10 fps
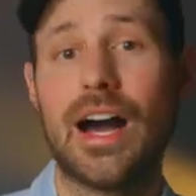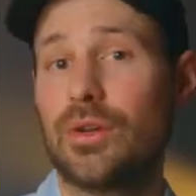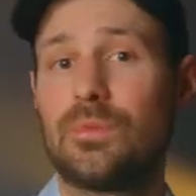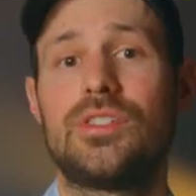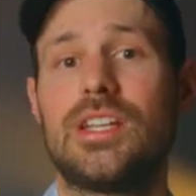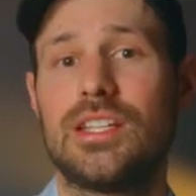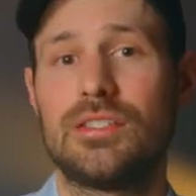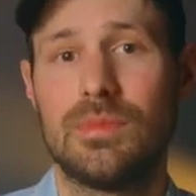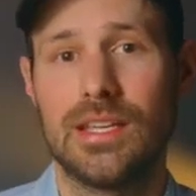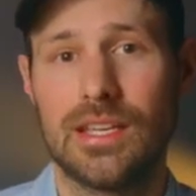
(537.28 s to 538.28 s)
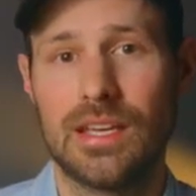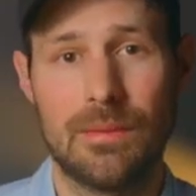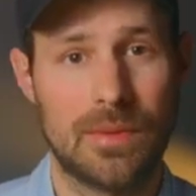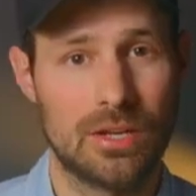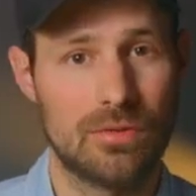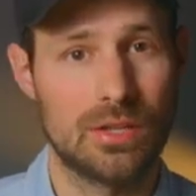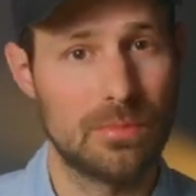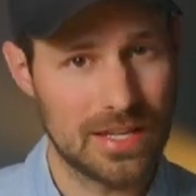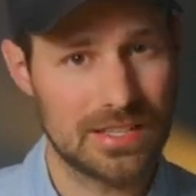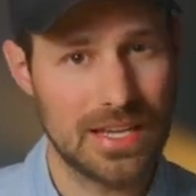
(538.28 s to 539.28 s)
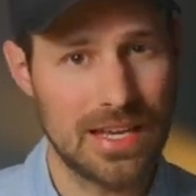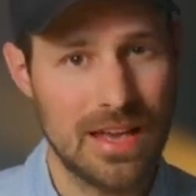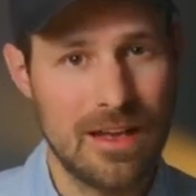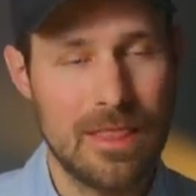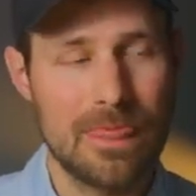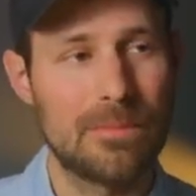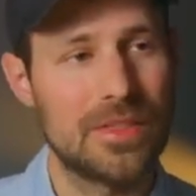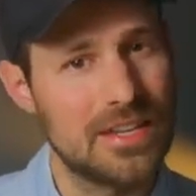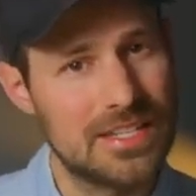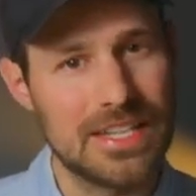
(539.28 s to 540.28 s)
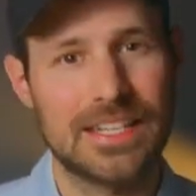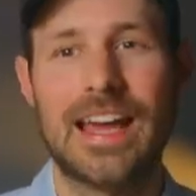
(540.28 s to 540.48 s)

I don't pretend to be Emmanuel Lubezki, but they did